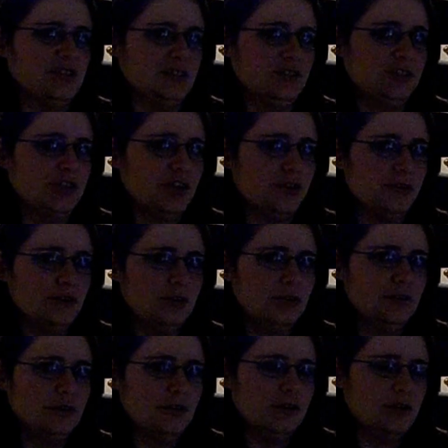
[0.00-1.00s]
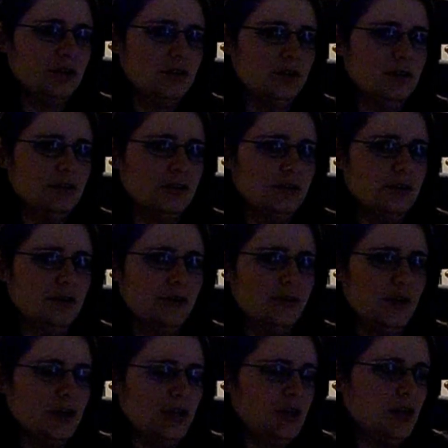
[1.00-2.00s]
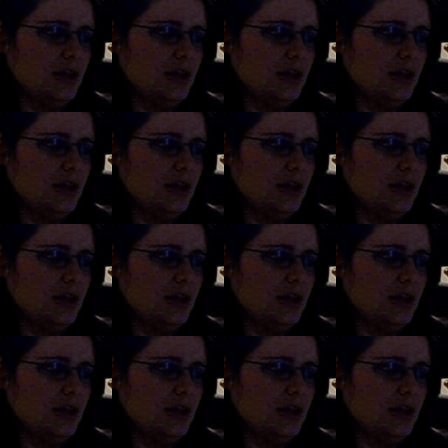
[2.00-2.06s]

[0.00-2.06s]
to each other on that